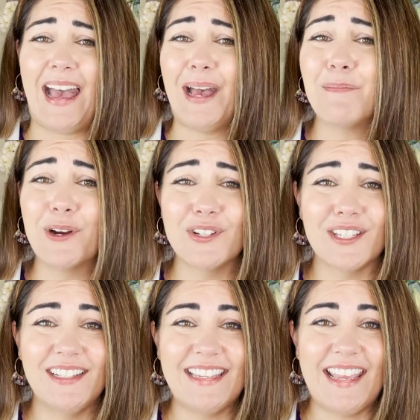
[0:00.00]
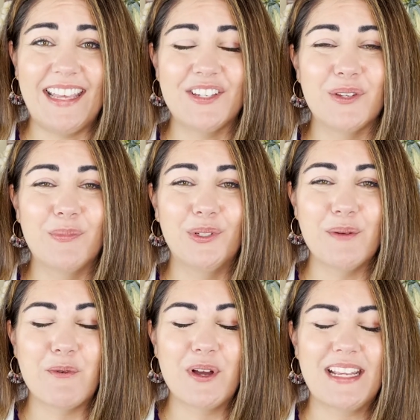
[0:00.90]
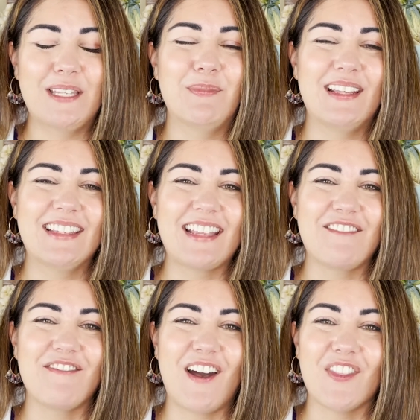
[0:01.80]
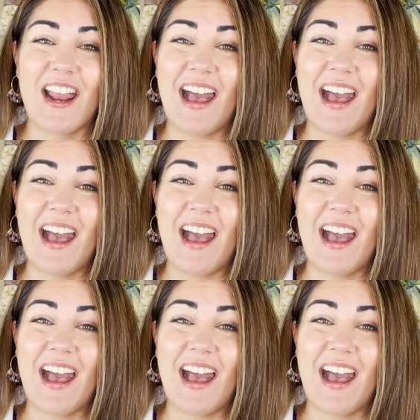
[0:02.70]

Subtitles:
I personally can't do bullet points because I found that